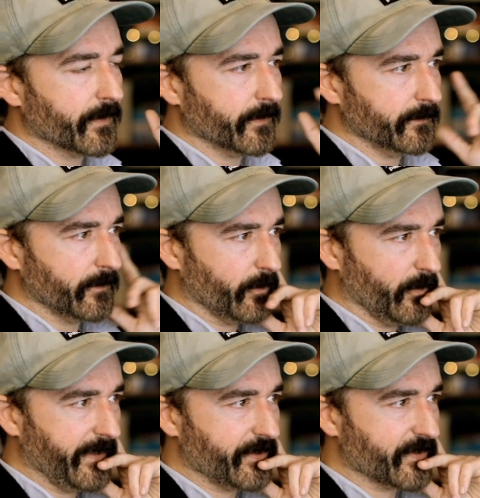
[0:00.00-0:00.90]
We
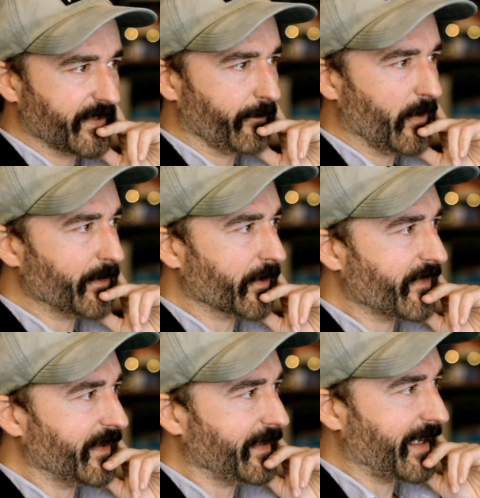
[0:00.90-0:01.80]
just have one more thing
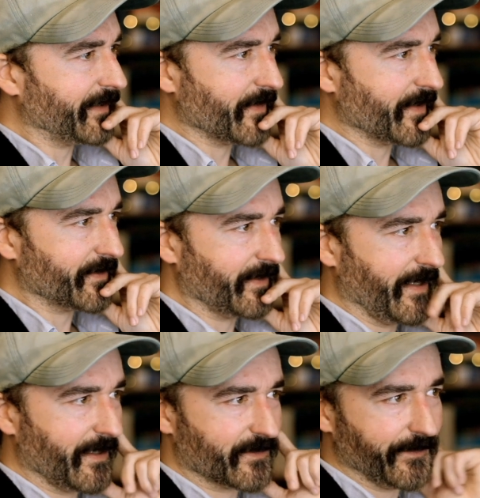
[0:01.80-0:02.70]
to add to this, and
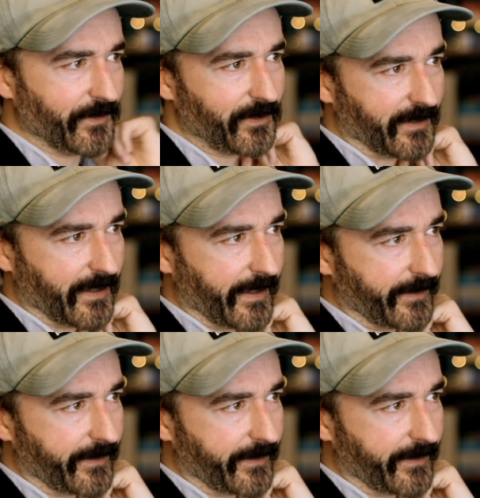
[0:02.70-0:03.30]
it's the null line.